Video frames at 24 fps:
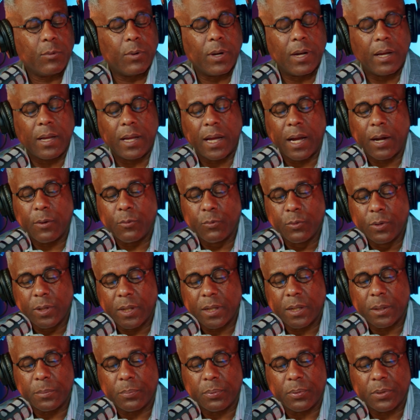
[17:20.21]
Well, I
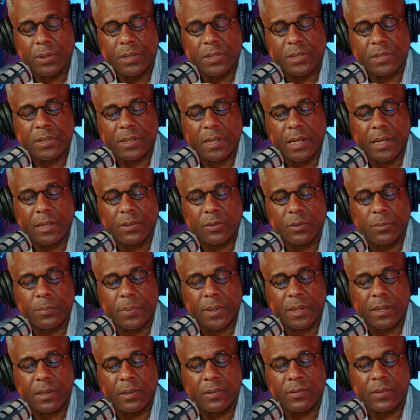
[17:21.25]
really appreciate you,
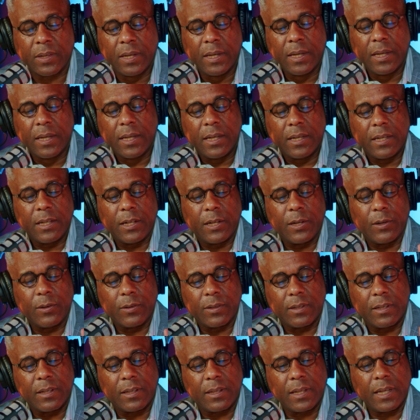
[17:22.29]
because, you know,
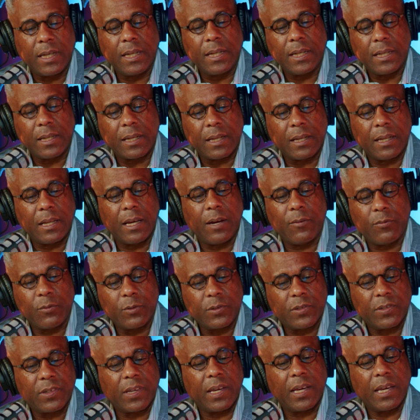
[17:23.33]
the thing that the left
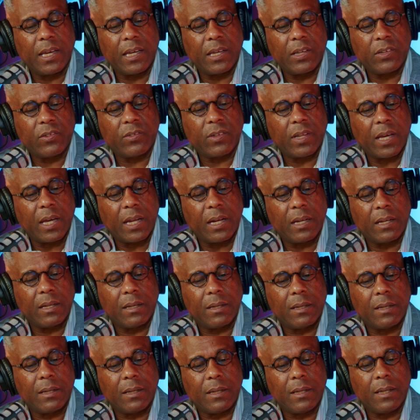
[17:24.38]
will say is that
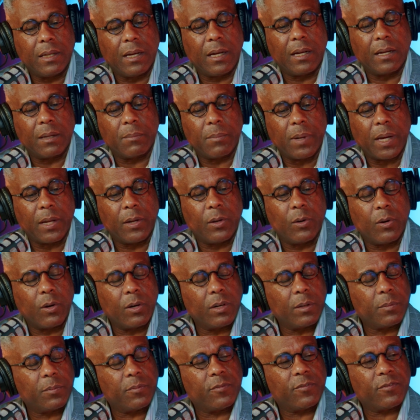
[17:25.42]
young
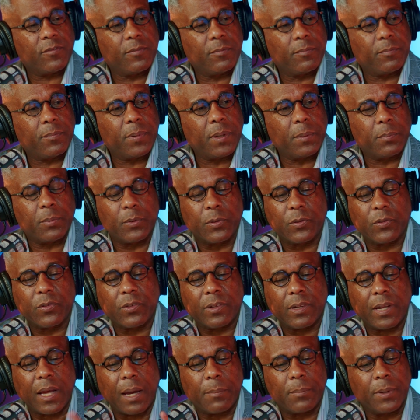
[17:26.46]
minority people
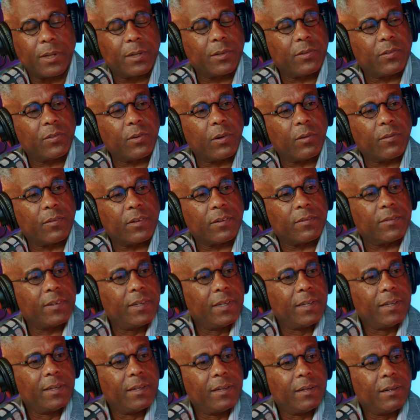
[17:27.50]
should not be conservative,
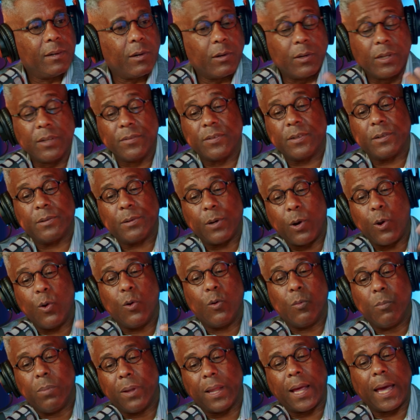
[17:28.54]
or even
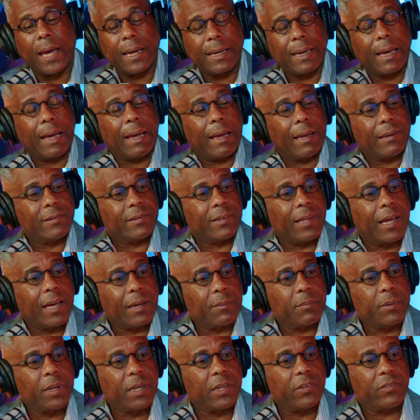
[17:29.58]
old black guys
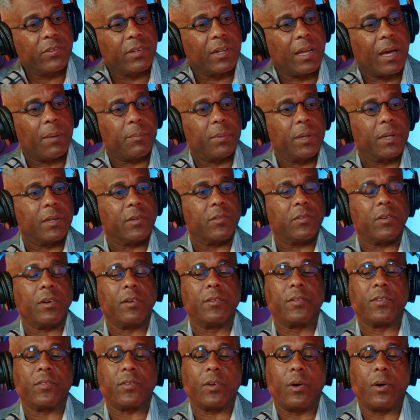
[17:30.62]
like me should not be conservative.